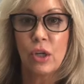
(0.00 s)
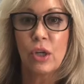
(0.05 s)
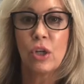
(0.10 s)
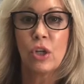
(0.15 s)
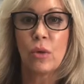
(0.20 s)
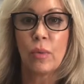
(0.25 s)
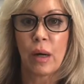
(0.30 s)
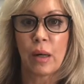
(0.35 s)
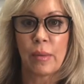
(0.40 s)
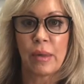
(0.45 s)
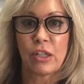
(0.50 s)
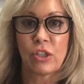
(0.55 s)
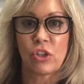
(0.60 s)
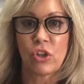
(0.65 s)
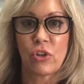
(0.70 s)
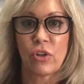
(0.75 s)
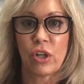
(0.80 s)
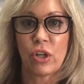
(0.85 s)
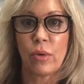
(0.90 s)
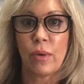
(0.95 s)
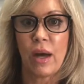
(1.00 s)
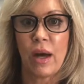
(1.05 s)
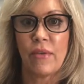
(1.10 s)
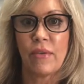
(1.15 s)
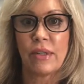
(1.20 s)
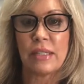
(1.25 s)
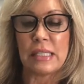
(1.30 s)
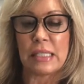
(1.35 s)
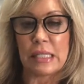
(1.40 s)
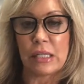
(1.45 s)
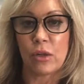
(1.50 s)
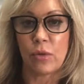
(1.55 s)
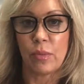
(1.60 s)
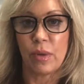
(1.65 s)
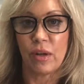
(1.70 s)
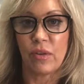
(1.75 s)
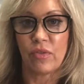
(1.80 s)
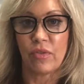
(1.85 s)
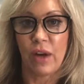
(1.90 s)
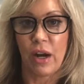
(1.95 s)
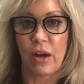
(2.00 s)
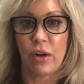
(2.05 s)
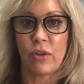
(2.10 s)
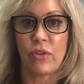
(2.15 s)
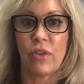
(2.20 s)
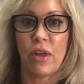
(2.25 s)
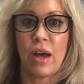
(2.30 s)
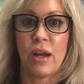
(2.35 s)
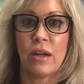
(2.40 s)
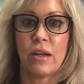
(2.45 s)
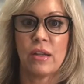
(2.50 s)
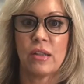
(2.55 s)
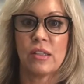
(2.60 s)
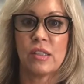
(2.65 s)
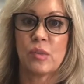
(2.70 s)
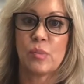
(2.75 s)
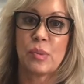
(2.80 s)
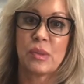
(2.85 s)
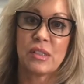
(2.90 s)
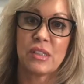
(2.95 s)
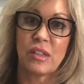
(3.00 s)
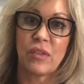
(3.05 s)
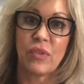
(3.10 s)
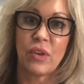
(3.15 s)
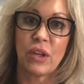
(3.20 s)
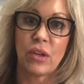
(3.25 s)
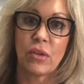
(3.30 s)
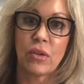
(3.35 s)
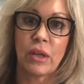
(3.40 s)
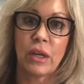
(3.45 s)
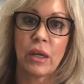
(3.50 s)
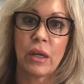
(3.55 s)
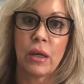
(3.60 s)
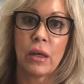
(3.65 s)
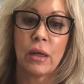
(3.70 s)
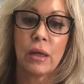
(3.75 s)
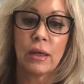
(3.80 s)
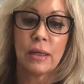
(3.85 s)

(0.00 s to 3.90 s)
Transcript: you want to make sure that you have a dehumidifier that is specifically